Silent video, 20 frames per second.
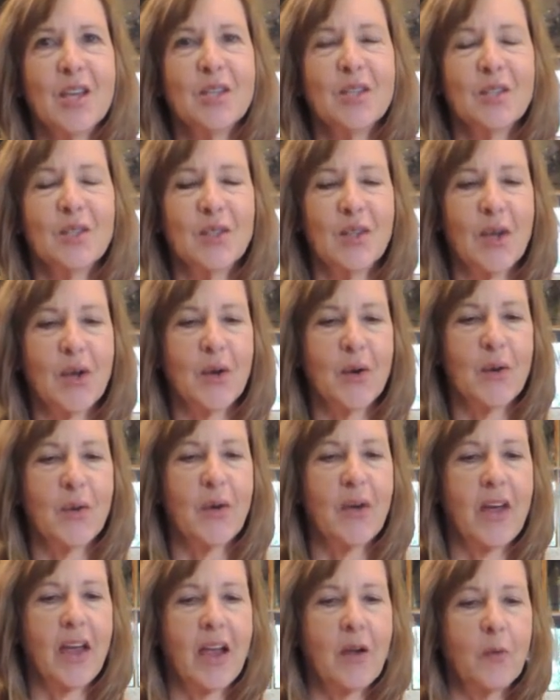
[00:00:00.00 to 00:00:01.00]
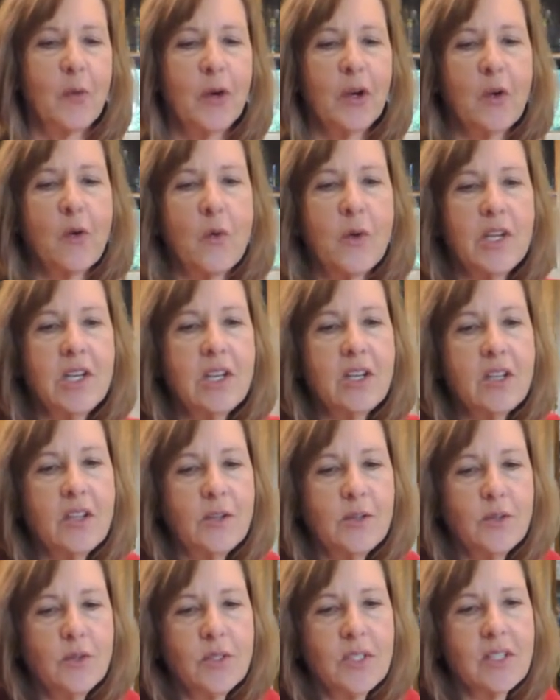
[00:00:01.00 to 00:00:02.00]
So we're going to
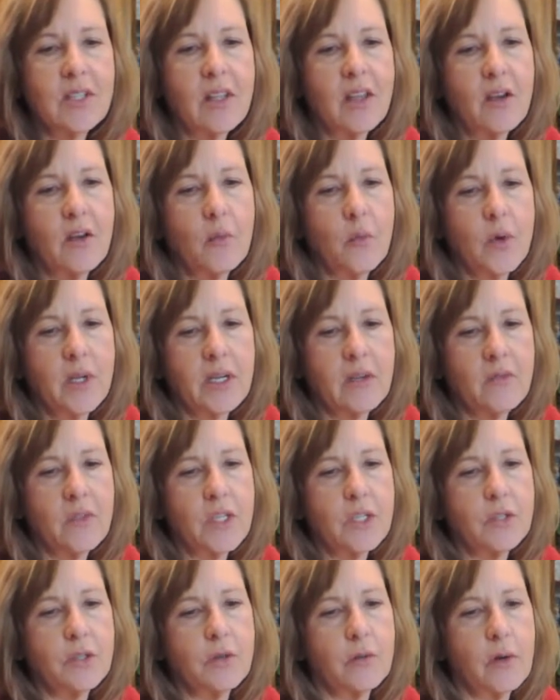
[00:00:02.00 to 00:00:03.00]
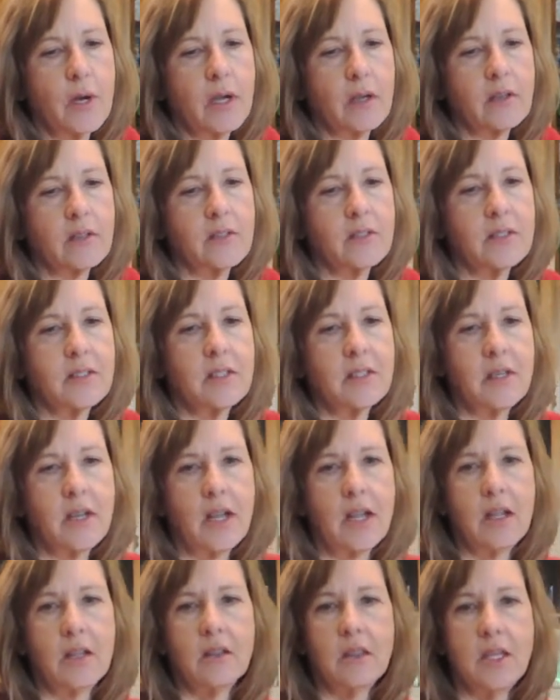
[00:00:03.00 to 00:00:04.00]
use one of the trucks today.